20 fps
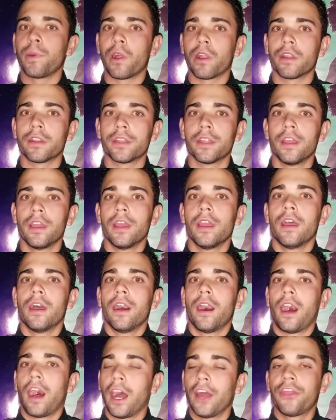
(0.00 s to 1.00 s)
part,
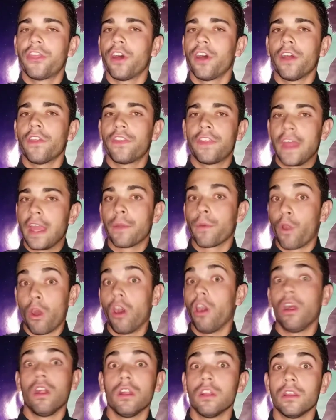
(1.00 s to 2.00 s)
I thought they were
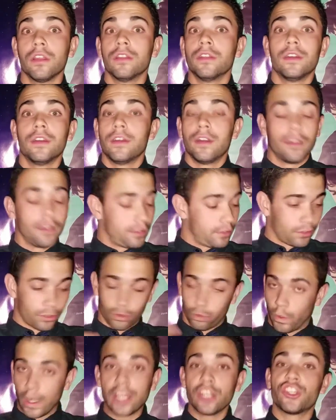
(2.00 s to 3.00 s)
all
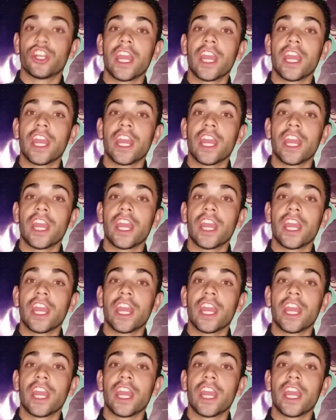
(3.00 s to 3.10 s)
great